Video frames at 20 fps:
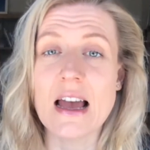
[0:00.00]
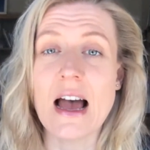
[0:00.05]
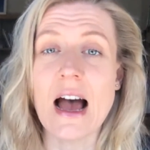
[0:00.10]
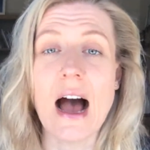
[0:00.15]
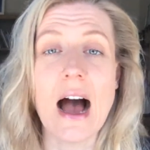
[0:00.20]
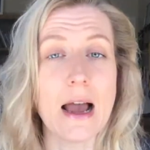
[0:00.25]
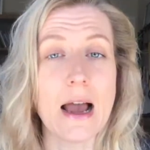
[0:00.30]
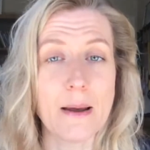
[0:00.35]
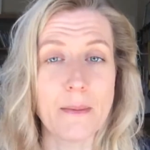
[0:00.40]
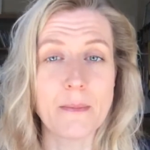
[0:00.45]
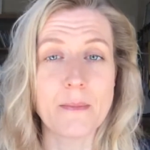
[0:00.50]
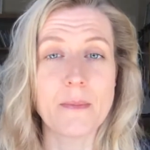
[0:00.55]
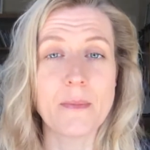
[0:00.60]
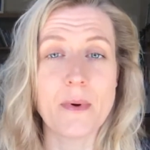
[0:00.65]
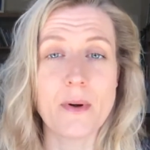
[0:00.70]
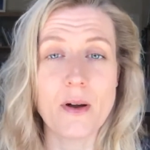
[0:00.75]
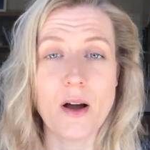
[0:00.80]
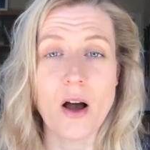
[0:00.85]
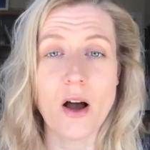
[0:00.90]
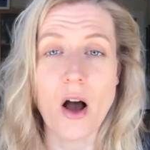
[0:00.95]
I'm
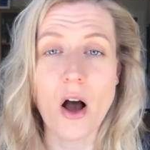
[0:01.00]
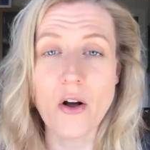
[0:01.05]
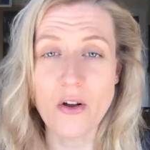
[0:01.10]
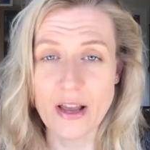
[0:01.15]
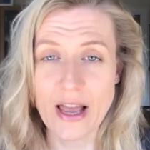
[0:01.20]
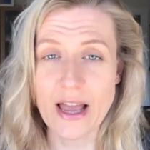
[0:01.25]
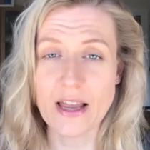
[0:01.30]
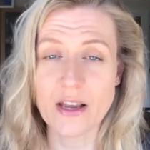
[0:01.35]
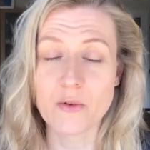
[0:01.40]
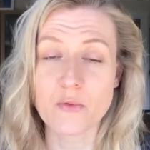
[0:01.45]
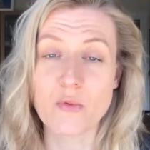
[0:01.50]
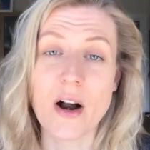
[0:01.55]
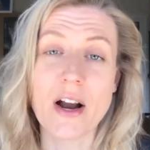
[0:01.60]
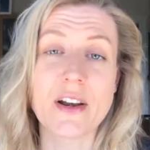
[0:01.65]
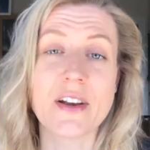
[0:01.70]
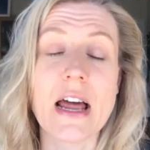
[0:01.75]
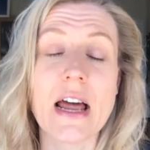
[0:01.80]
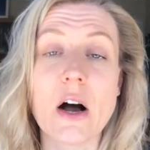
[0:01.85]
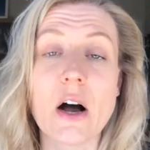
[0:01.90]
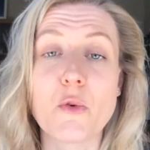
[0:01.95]
okay right
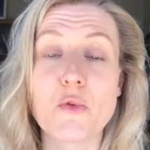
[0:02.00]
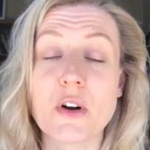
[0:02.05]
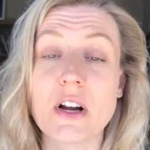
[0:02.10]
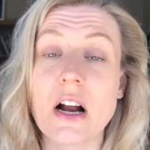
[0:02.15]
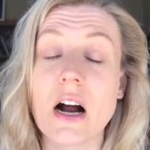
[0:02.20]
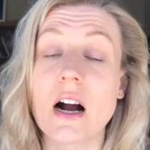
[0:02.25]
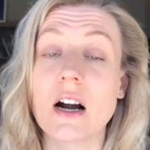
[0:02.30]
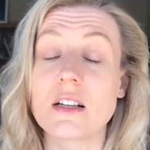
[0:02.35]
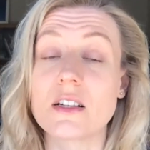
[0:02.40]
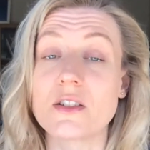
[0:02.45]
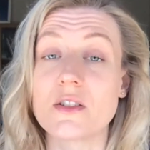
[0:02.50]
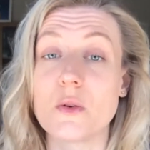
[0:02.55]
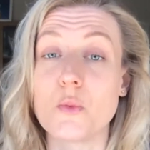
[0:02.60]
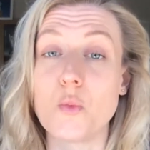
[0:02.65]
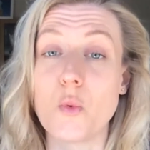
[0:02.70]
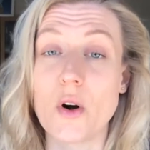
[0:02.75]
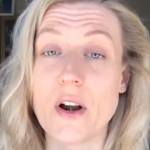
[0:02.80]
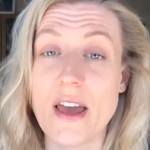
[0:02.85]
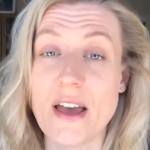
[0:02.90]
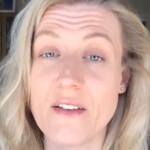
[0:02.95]
now, regardless of
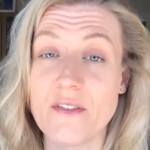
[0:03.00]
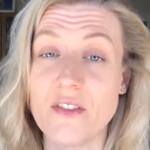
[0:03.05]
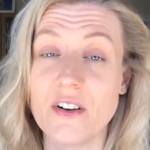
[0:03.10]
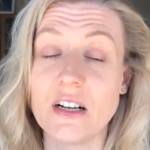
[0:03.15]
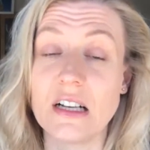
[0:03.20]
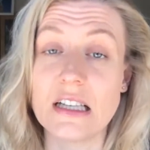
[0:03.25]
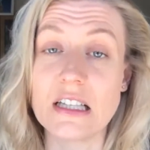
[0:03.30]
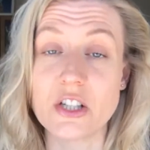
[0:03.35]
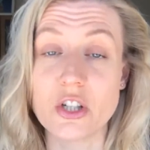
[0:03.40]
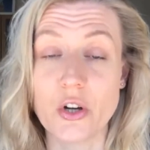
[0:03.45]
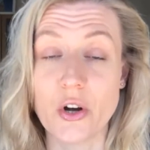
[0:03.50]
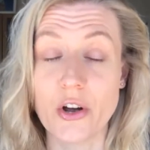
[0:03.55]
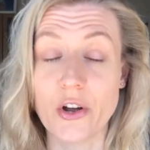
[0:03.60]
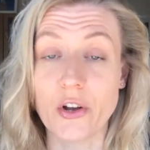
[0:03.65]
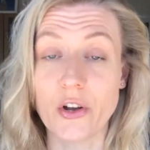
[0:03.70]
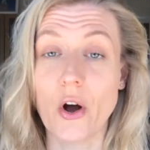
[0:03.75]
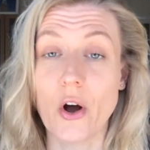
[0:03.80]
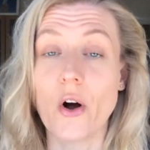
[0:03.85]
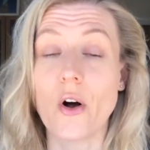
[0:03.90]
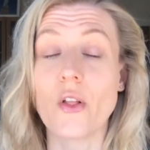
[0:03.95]
whatever is
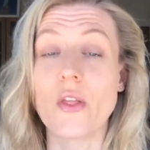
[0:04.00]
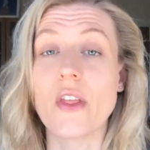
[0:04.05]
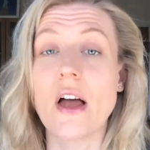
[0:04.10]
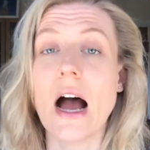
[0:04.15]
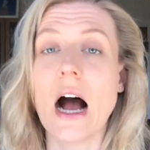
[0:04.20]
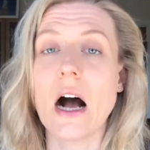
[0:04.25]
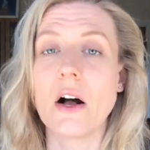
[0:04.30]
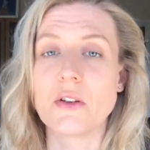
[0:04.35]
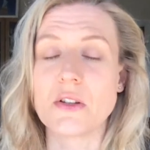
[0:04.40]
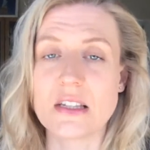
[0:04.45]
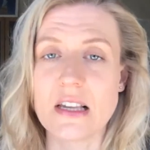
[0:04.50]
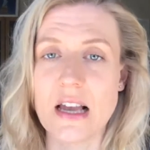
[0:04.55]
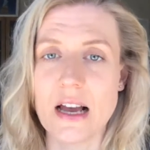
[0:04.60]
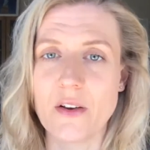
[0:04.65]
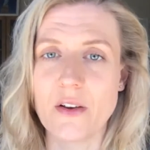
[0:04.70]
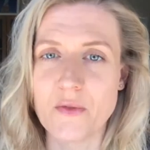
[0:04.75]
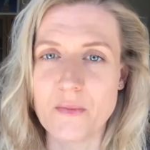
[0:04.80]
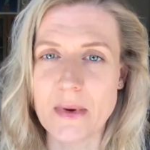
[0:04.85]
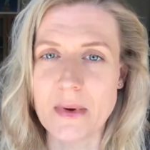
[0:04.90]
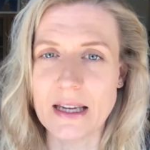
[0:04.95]
going on outside
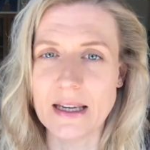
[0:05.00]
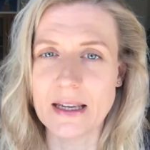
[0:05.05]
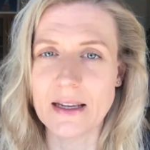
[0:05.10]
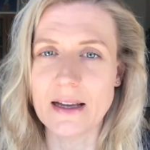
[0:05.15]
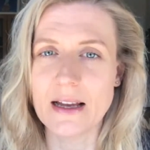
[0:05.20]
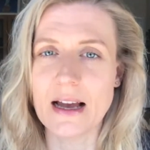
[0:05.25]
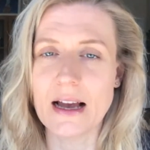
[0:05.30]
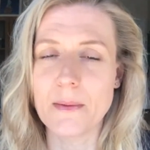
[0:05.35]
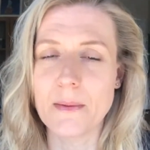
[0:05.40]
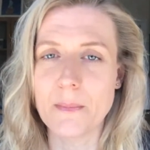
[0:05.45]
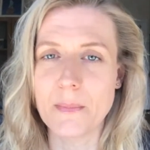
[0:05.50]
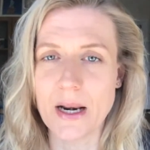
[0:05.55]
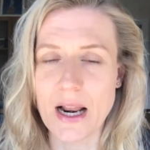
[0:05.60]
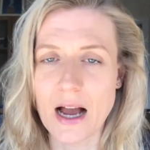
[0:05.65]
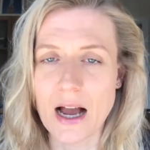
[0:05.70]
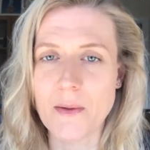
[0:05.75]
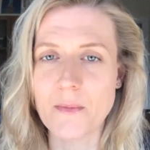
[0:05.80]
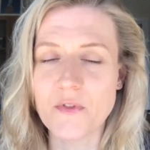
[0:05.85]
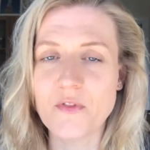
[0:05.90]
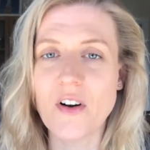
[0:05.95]
of me. But
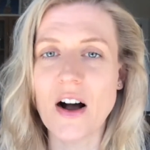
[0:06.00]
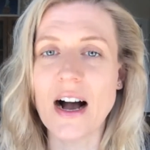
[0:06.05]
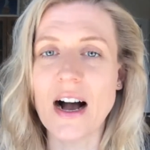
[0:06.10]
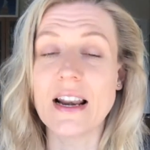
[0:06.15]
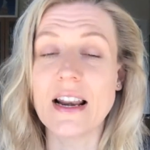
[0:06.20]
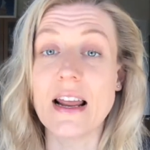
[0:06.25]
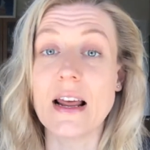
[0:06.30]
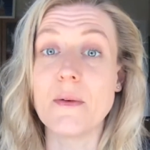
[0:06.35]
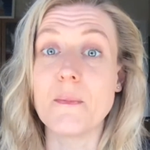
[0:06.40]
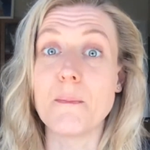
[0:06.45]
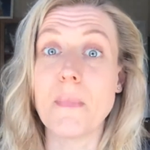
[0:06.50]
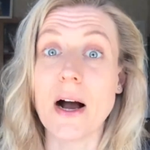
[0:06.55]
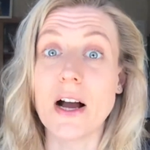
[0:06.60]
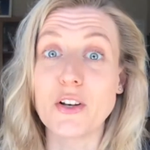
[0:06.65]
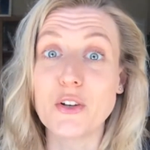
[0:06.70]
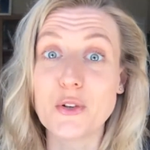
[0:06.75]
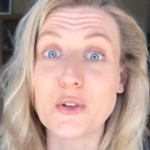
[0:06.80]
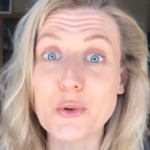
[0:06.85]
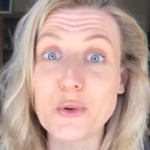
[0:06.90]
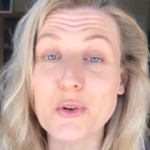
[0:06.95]
I'm fine. And by
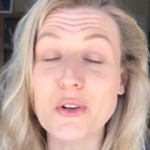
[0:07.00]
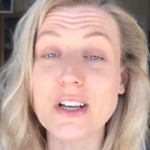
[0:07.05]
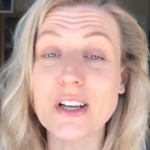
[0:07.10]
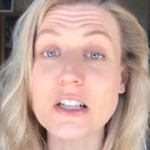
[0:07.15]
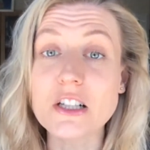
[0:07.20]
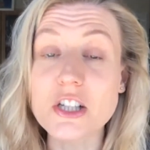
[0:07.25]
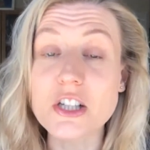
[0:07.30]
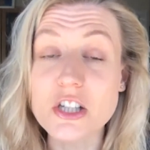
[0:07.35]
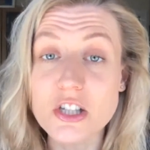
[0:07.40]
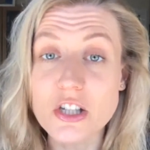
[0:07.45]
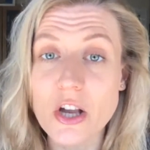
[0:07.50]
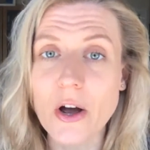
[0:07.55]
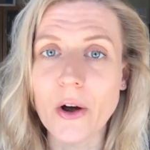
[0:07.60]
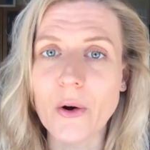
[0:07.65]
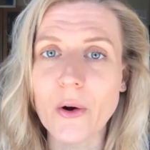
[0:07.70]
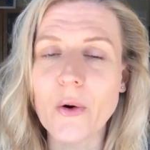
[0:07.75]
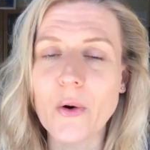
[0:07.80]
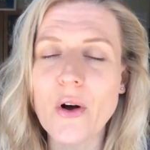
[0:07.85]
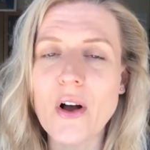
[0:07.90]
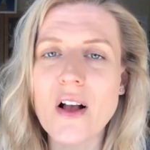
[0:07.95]
doing
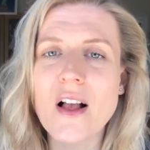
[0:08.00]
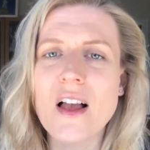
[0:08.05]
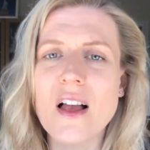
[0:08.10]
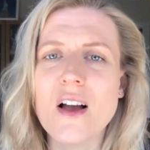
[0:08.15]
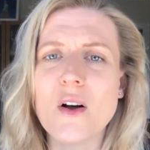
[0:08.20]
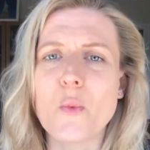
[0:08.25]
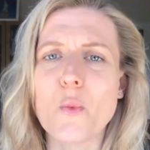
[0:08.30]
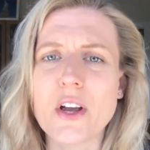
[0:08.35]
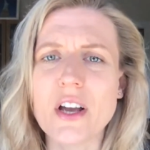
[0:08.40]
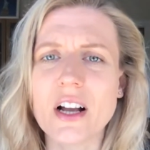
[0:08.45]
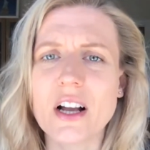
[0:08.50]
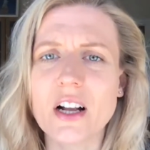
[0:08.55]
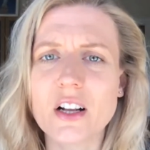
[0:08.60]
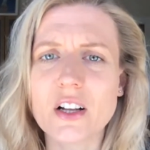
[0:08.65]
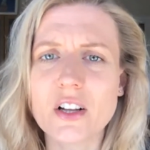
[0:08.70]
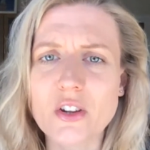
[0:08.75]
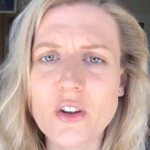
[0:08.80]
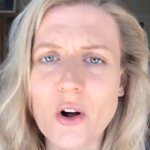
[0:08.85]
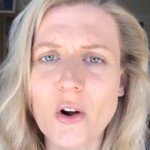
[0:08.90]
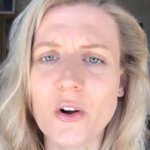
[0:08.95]
so, we
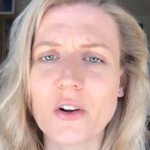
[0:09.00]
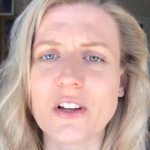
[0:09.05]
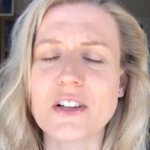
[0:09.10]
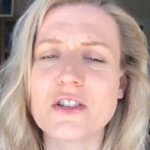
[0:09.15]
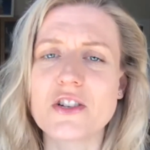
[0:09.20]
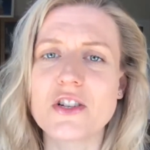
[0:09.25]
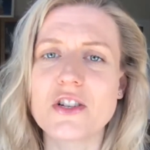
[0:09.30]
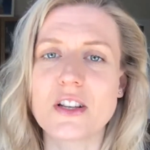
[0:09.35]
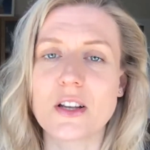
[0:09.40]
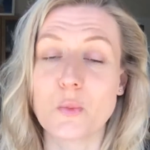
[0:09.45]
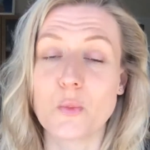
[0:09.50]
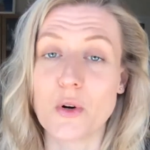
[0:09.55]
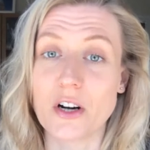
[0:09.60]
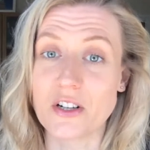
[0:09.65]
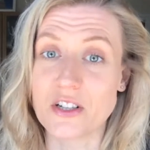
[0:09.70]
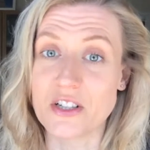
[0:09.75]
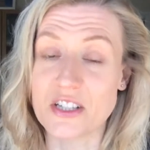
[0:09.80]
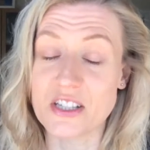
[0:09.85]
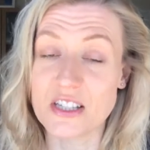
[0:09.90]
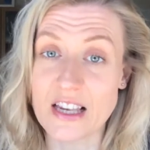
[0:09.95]
acknowledge that we
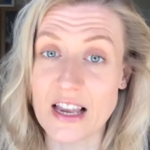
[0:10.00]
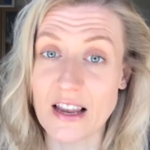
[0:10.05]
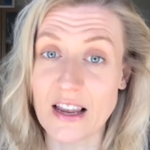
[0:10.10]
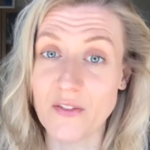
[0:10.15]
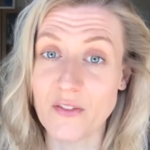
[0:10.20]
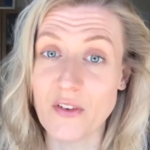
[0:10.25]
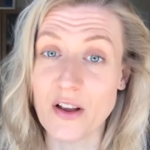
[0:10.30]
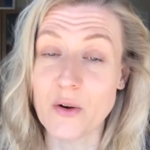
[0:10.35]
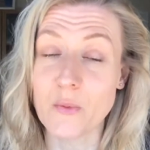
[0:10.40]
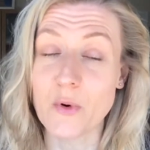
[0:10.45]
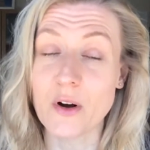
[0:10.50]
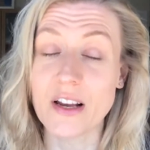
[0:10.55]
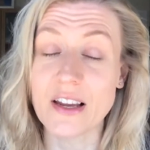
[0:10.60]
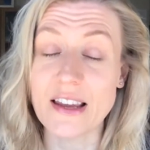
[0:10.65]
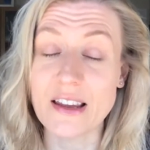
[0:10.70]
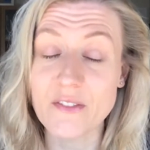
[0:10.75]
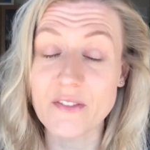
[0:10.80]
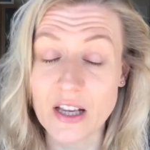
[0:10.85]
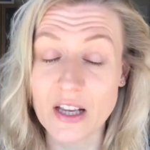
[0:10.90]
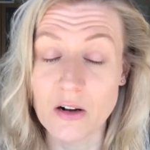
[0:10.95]
are safe, and we're
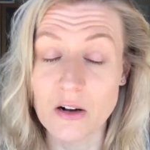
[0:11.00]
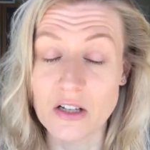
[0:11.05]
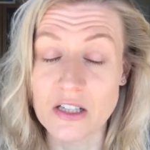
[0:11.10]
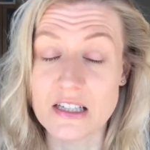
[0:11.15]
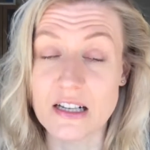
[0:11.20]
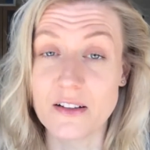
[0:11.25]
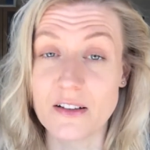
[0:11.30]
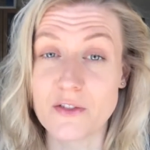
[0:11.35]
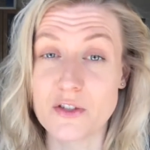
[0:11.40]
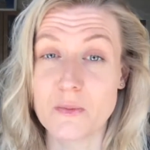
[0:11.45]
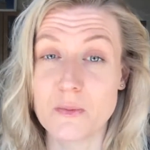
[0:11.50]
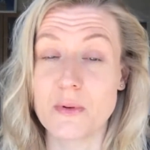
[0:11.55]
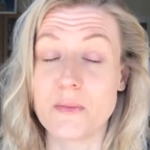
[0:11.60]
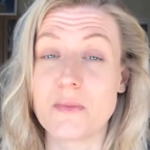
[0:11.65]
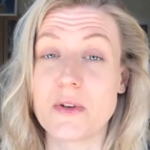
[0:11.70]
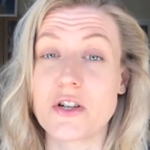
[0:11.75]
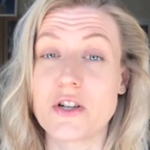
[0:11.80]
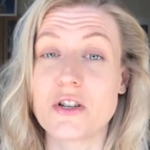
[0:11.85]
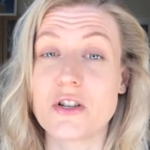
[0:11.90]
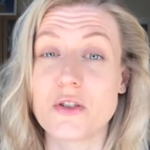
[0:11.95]
giving ourselves the
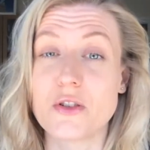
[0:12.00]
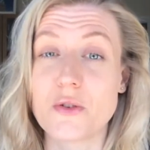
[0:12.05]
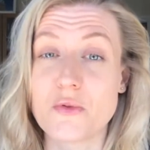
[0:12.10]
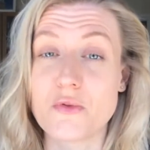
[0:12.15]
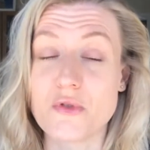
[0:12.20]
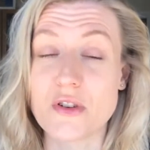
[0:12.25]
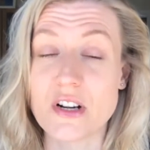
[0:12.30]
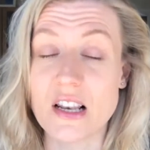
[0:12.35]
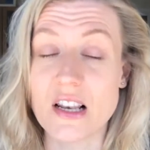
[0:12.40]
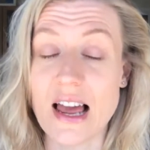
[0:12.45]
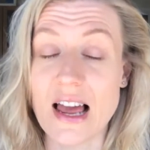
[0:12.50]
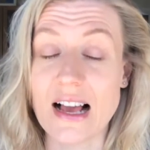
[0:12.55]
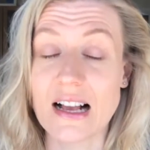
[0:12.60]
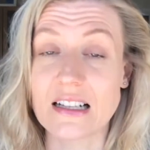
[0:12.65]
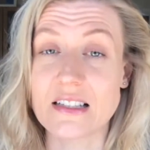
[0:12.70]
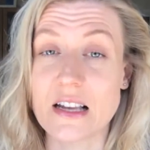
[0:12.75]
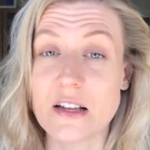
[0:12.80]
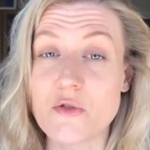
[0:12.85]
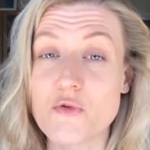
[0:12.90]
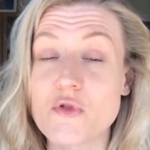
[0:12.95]
permission to
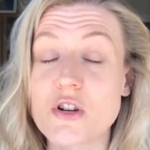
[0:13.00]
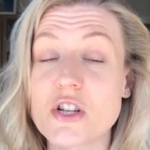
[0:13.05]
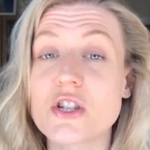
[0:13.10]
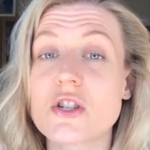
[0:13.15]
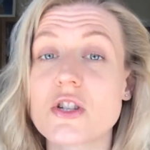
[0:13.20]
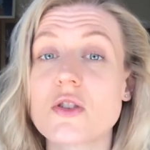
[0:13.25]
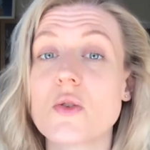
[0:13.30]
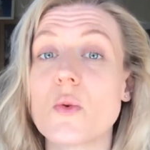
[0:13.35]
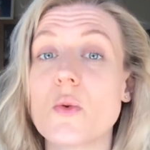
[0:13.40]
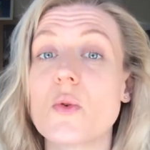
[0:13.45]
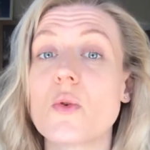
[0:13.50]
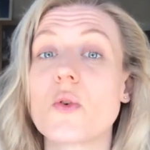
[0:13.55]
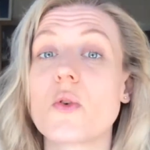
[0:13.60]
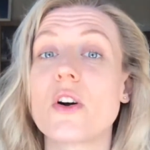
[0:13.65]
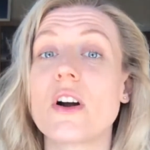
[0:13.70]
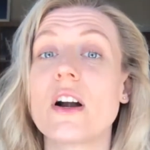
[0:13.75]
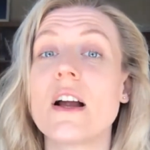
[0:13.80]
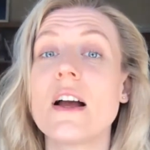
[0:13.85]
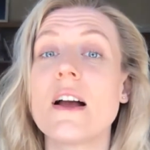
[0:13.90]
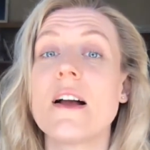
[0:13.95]
relax and restore.